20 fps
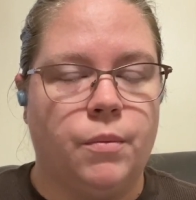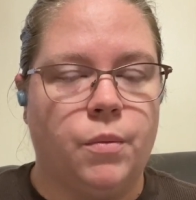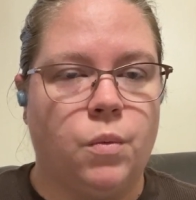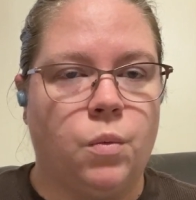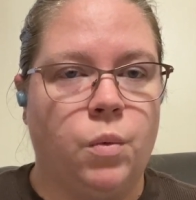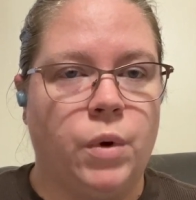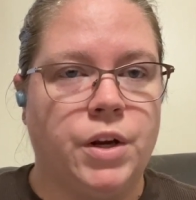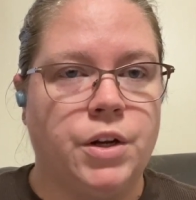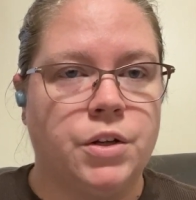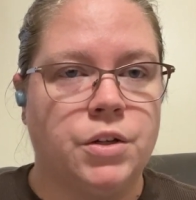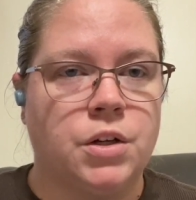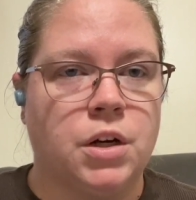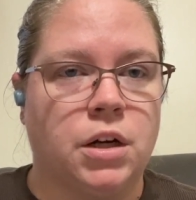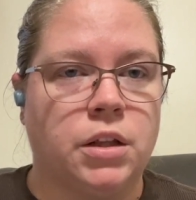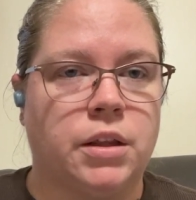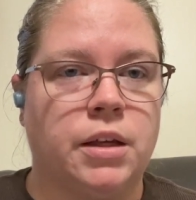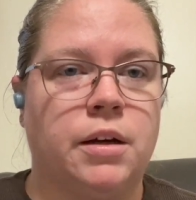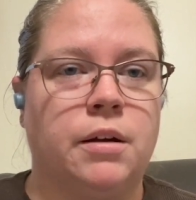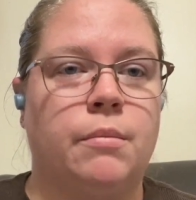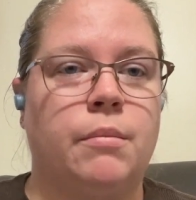when to start
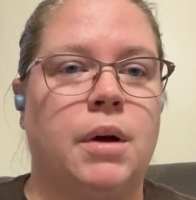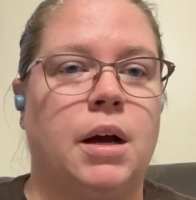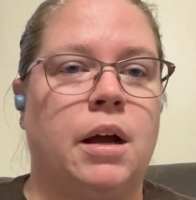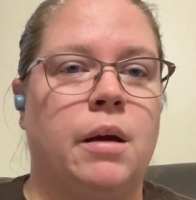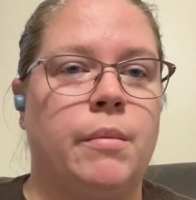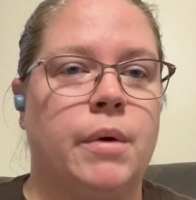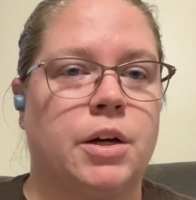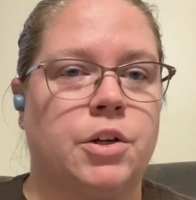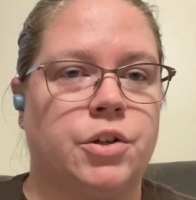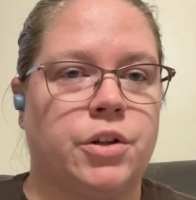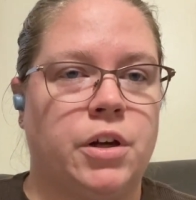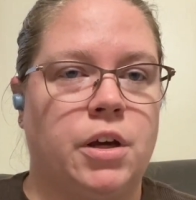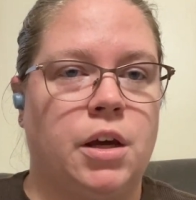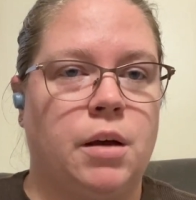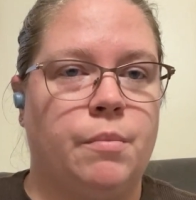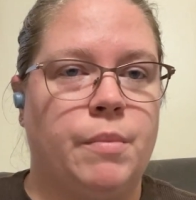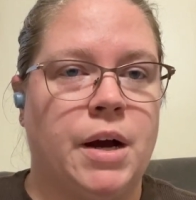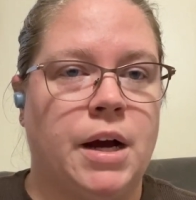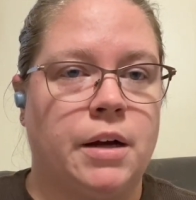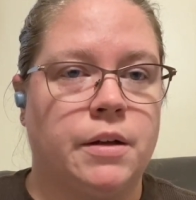them. I'm actually
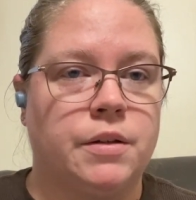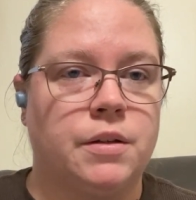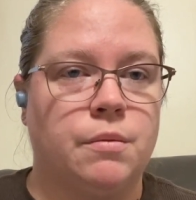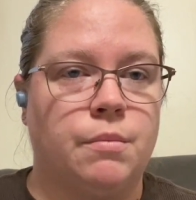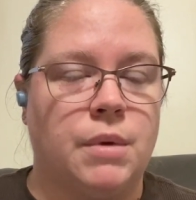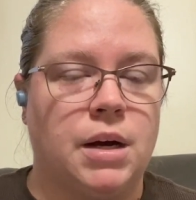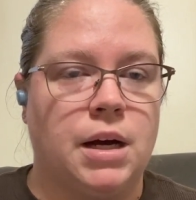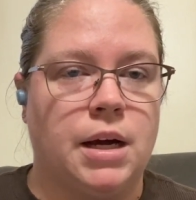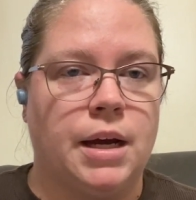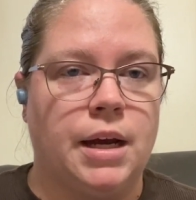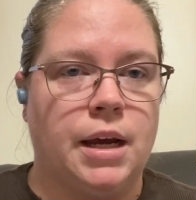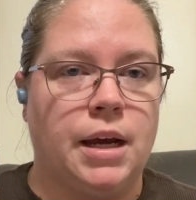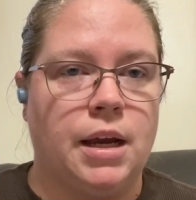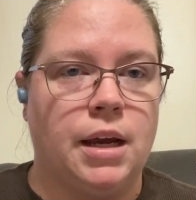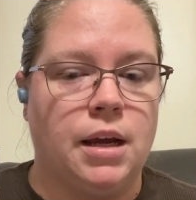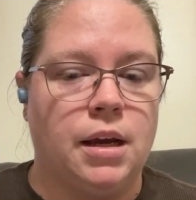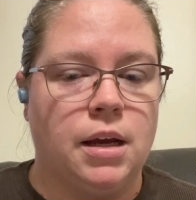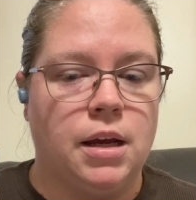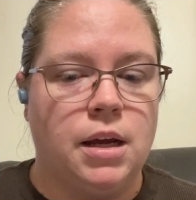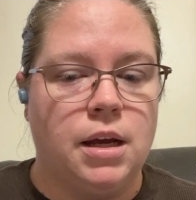past my
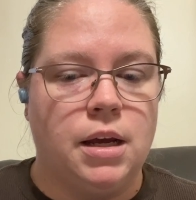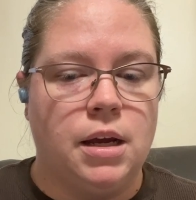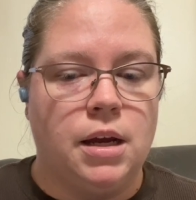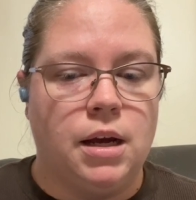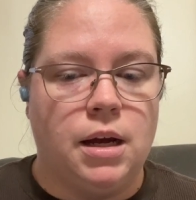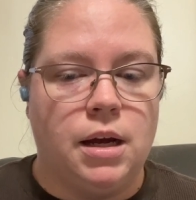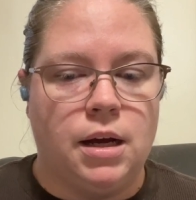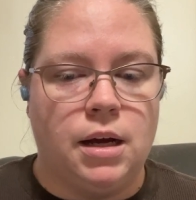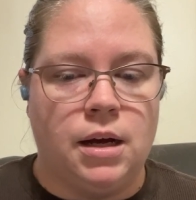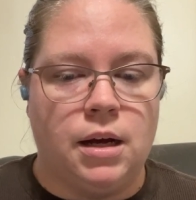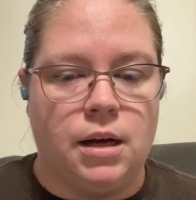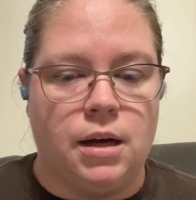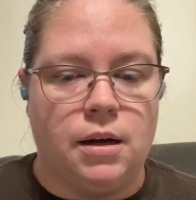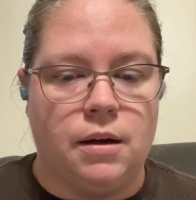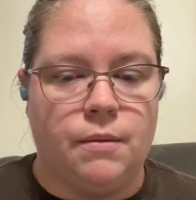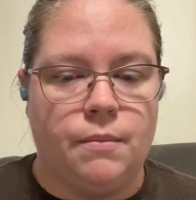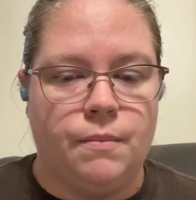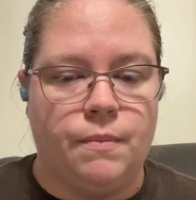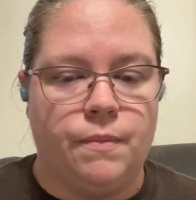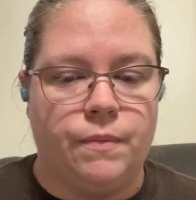
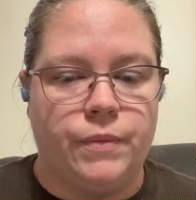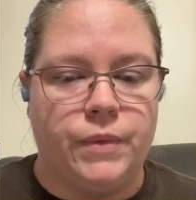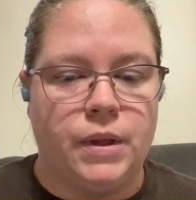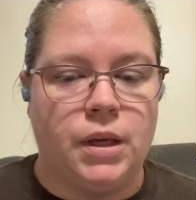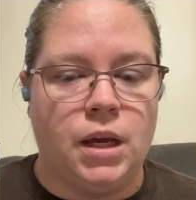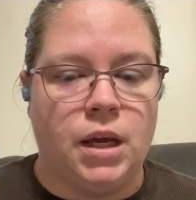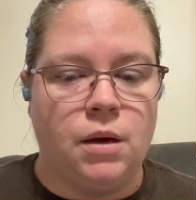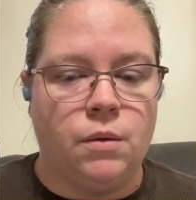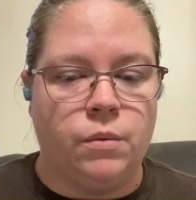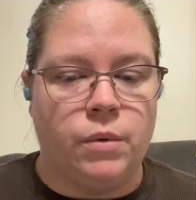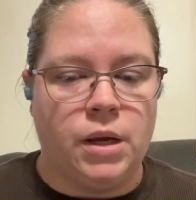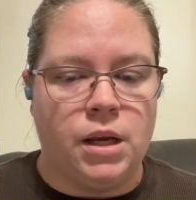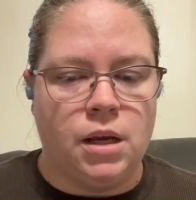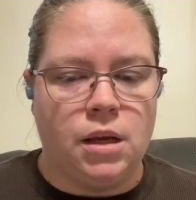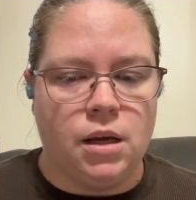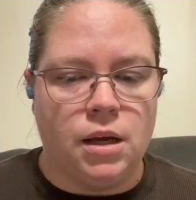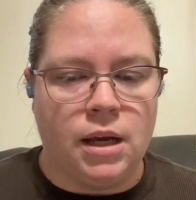8 week,